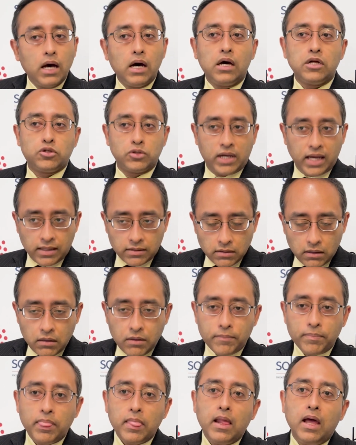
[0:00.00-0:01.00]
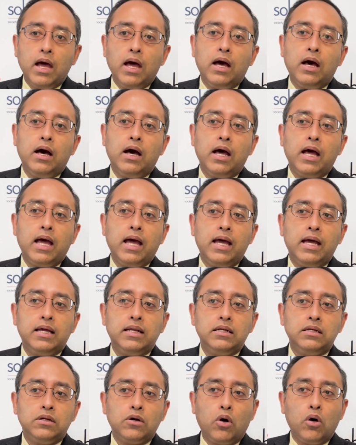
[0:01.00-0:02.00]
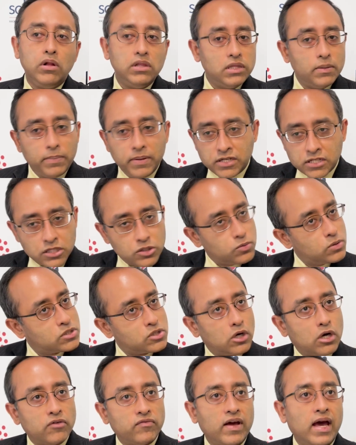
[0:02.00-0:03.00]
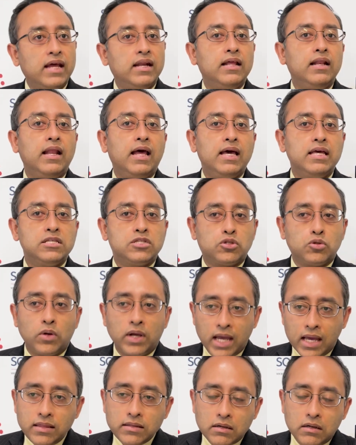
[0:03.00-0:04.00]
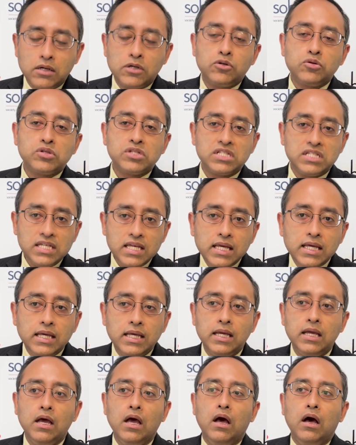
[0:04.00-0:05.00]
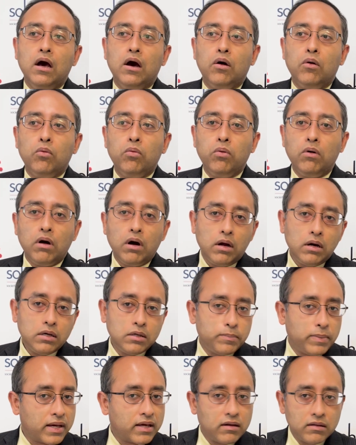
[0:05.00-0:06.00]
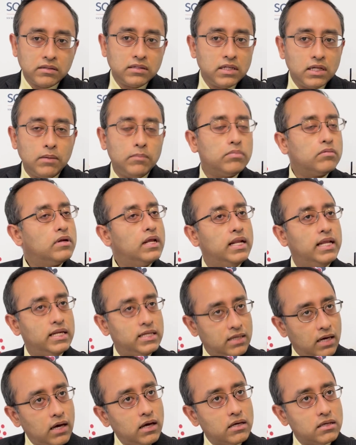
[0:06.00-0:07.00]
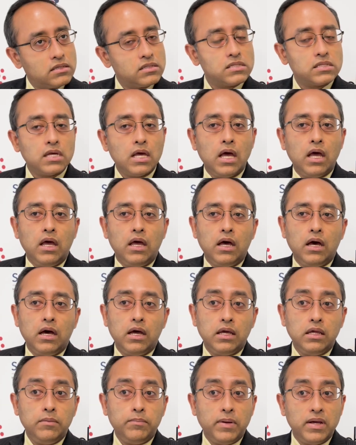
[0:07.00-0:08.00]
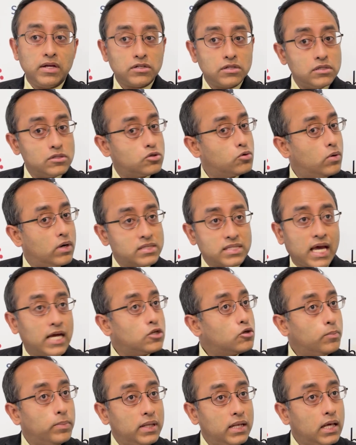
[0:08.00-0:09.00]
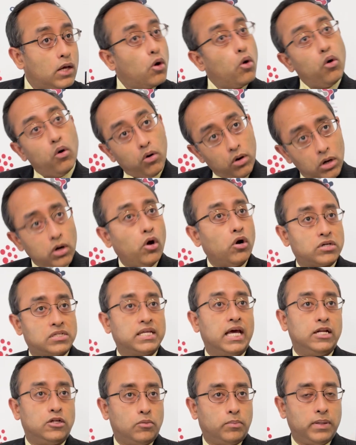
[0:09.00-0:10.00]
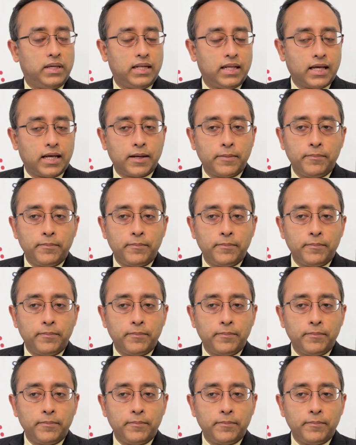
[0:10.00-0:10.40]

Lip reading: together, and all the patients were sort of analyzed together to see what Pacritinib really does in patients who are cytopenic or not cytopenic.